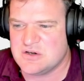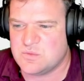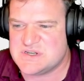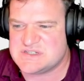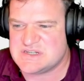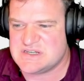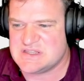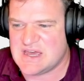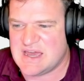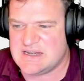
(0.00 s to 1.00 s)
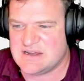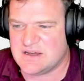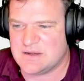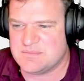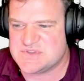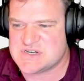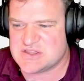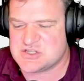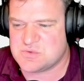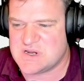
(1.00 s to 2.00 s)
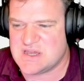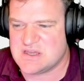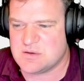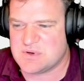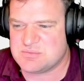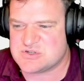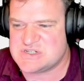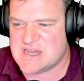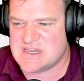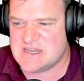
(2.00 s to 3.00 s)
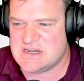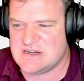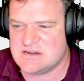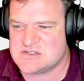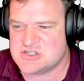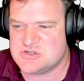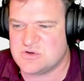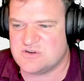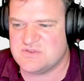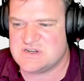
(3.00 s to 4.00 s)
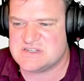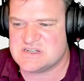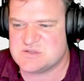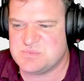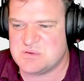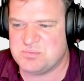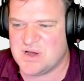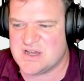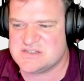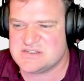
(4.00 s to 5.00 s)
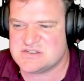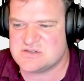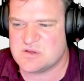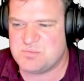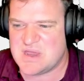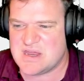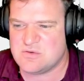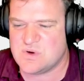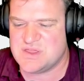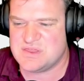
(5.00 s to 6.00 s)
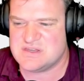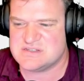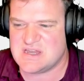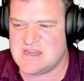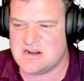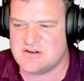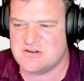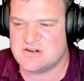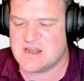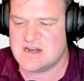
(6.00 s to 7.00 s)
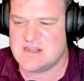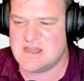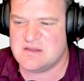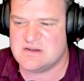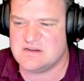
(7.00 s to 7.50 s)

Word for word: We see that um, it's got the 28 gigabyte per second. It's a 256 bit bus, so the bandwidth is 898